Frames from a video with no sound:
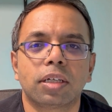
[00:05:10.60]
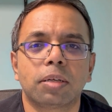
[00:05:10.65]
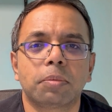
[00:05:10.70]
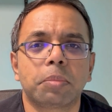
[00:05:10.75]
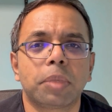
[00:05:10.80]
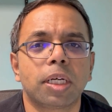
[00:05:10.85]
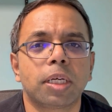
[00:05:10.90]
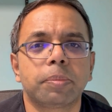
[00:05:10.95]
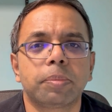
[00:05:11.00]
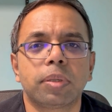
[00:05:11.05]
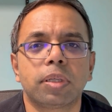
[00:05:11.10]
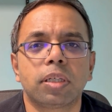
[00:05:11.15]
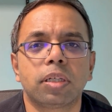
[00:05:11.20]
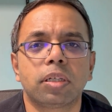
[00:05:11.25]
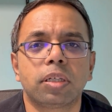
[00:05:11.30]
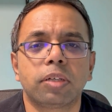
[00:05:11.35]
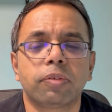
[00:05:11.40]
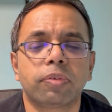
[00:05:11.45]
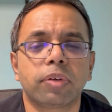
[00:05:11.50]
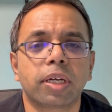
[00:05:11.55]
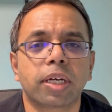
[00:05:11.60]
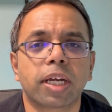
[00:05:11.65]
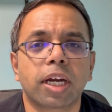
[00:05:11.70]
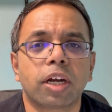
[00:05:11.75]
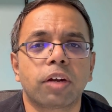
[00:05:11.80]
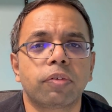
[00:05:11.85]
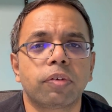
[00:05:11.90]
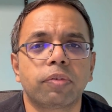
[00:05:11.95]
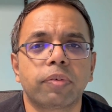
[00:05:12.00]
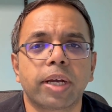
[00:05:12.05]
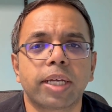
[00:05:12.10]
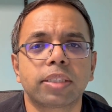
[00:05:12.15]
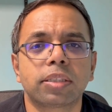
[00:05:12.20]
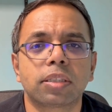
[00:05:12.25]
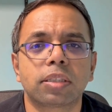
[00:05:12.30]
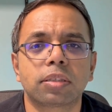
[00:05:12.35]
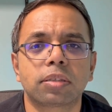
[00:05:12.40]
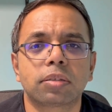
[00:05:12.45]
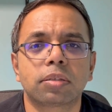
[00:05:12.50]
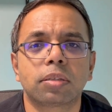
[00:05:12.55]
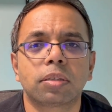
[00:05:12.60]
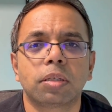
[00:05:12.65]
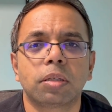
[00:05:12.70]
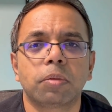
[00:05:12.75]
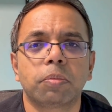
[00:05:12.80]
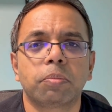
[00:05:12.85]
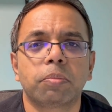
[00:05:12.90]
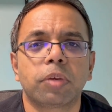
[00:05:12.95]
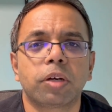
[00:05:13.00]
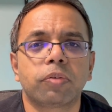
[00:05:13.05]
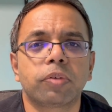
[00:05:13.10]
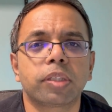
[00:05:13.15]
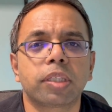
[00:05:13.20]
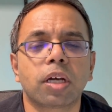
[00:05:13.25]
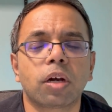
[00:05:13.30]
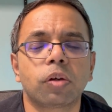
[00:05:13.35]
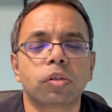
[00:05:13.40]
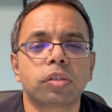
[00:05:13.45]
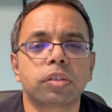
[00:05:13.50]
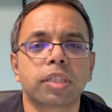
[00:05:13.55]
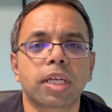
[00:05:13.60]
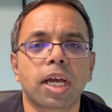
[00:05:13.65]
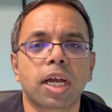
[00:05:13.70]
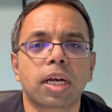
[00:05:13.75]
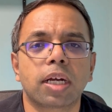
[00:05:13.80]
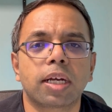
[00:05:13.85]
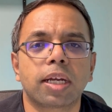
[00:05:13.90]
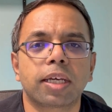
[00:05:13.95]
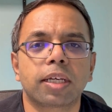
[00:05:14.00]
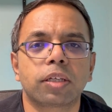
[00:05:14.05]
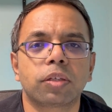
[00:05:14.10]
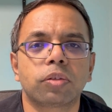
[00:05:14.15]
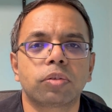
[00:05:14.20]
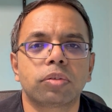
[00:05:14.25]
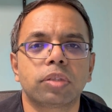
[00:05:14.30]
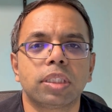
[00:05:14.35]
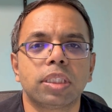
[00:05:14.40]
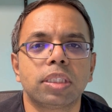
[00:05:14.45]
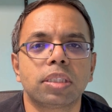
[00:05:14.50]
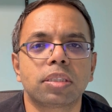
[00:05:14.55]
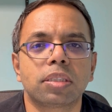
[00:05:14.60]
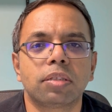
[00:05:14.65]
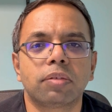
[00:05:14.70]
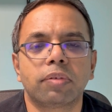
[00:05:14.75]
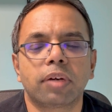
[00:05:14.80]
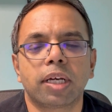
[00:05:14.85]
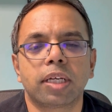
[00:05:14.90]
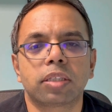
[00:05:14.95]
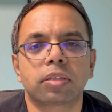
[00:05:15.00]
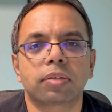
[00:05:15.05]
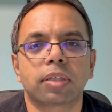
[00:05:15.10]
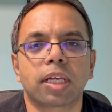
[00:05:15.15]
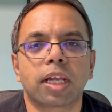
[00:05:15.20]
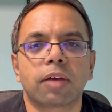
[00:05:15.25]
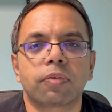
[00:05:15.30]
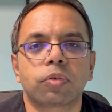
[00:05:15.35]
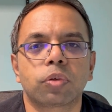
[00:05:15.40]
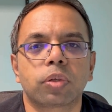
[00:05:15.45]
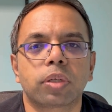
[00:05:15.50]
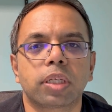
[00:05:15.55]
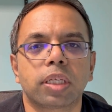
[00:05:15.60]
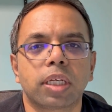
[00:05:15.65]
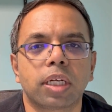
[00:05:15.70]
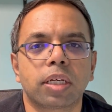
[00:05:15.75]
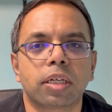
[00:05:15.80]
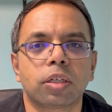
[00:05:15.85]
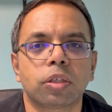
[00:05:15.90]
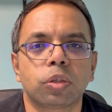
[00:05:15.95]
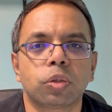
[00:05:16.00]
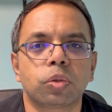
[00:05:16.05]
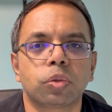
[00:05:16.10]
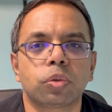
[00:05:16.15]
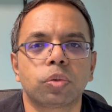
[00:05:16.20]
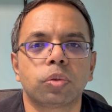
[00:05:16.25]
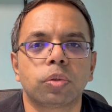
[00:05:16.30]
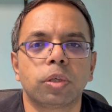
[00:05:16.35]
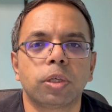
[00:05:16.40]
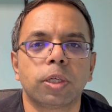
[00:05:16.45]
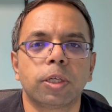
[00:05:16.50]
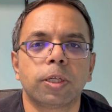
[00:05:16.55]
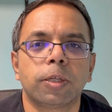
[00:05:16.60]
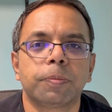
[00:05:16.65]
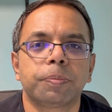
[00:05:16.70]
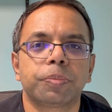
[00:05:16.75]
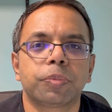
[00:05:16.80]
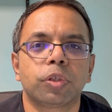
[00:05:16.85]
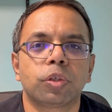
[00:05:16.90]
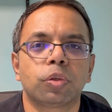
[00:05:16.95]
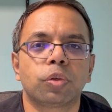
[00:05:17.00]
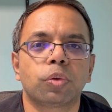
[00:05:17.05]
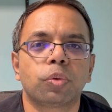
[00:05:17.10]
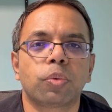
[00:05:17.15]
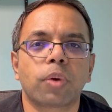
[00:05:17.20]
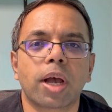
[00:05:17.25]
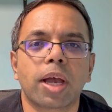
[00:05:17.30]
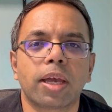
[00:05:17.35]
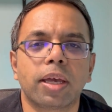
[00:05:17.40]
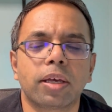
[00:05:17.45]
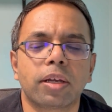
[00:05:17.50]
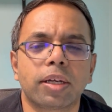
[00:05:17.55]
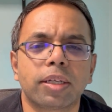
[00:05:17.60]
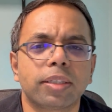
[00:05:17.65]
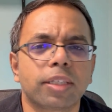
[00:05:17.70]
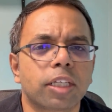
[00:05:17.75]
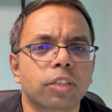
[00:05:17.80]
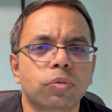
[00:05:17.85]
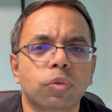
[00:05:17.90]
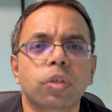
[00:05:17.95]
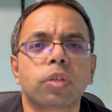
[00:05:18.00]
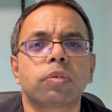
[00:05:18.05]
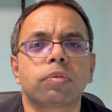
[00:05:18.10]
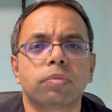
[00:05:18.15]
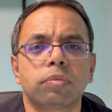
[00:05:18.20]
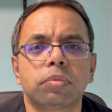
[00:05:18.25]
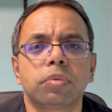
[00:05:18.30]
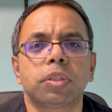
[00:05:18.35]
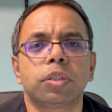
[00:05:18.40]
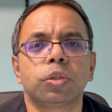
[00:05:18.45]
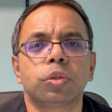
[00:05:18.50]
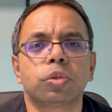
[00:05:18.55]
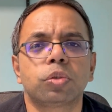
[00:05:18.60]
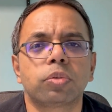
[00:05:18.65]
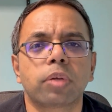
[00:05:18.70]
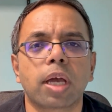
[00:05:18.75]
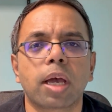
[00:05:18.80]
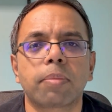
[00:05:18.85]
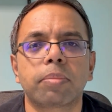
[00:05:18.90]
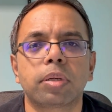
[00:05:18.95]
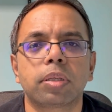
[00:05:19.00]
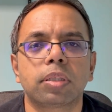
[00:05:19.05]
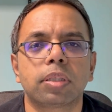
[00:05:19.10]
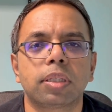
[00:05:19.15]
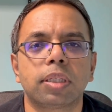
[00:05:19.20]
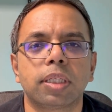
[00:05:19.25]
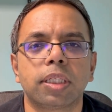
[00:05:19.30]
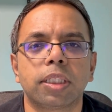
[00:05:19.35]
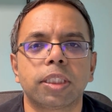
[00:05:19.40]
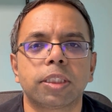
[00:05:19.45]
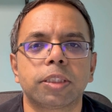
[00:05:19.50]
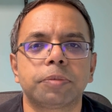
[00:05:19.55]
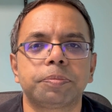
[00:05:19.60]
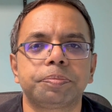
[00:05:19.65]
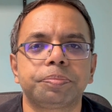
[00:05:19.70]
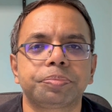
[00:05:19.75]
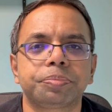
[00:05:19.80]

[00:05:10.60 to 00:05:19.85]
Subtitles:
multiple different kind of devices. But without that, like each device will have to create a new wire, and that's what used to happen earlier.